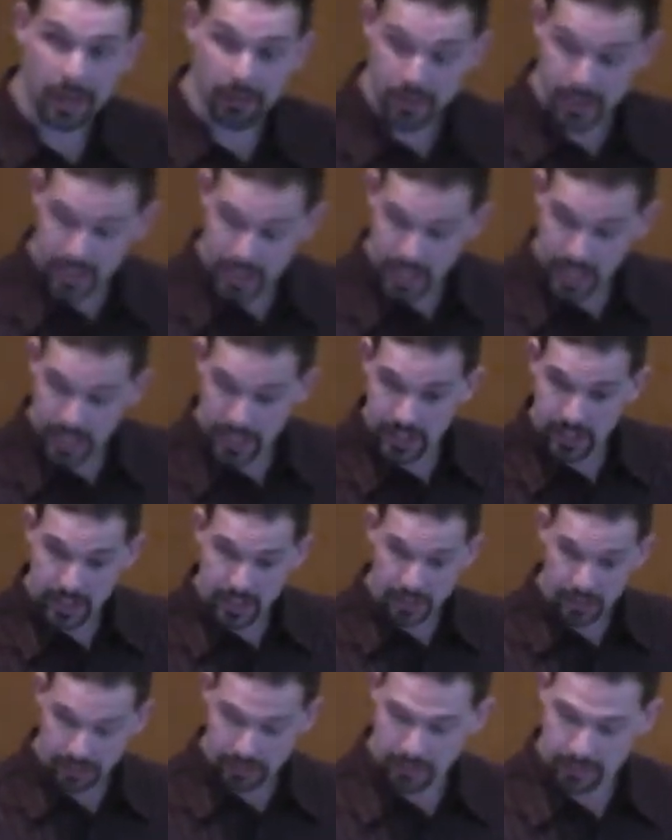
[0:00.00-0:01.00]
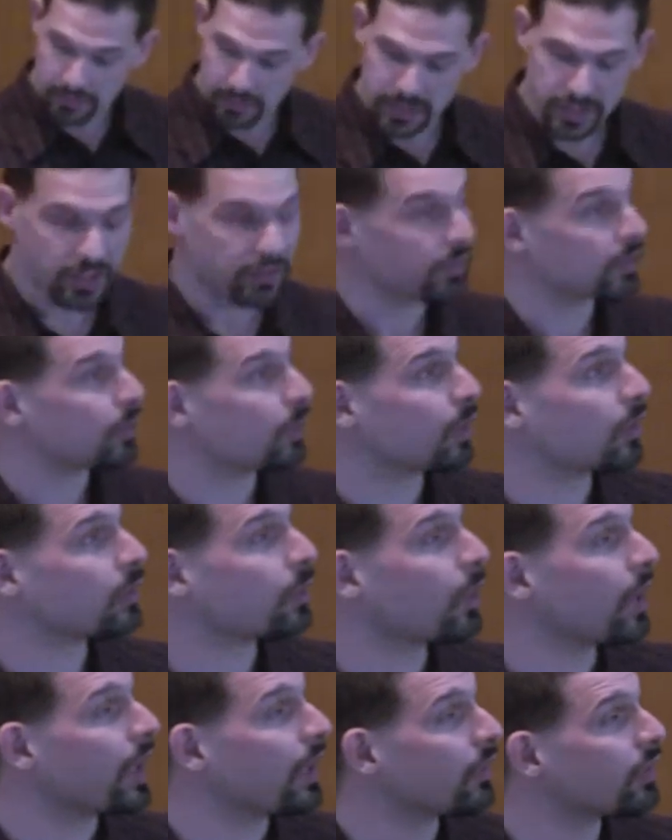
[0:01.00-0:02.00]
climate change here in the Pacific
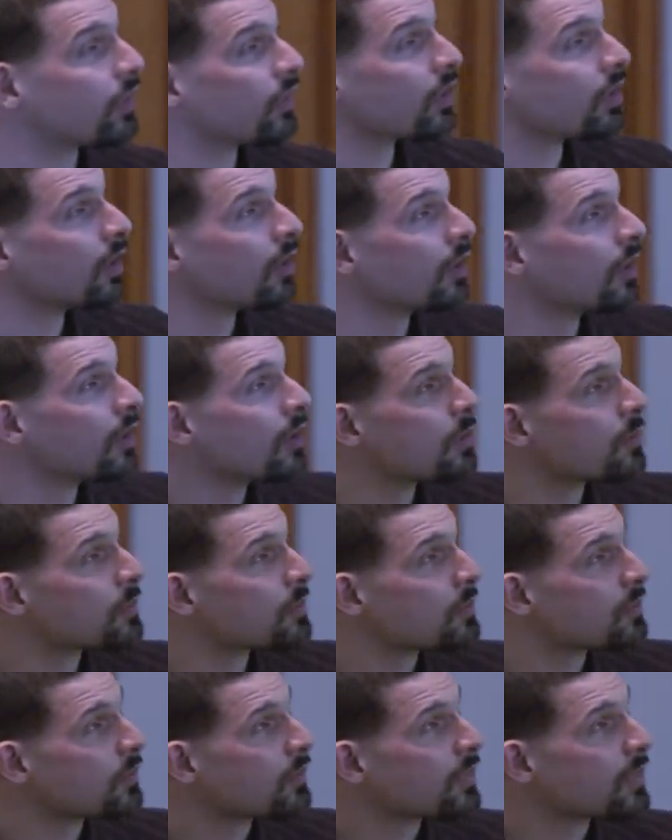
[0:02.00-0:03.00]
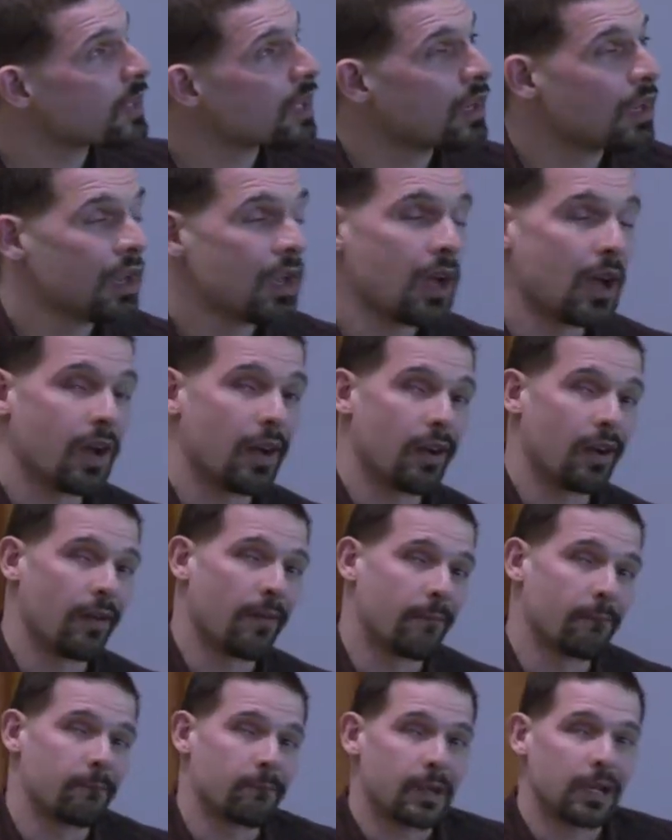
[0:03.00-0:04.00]
Northwest.
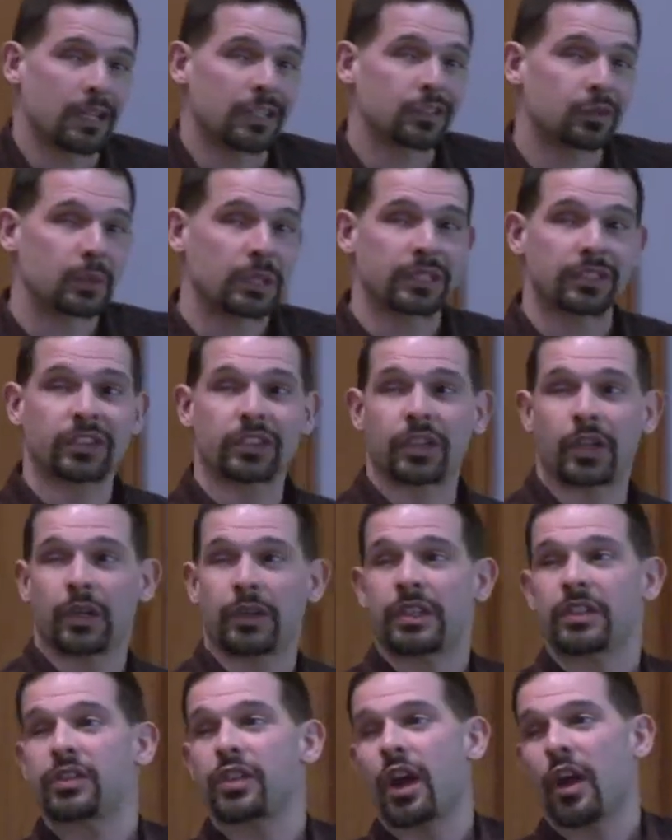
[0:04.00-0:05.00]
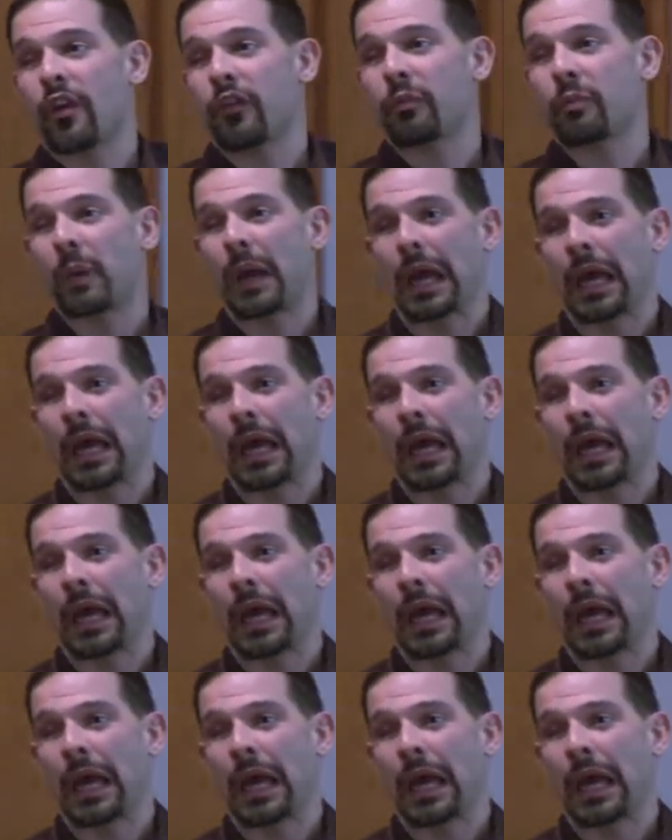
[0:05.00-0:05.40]
Um, I just want to start this off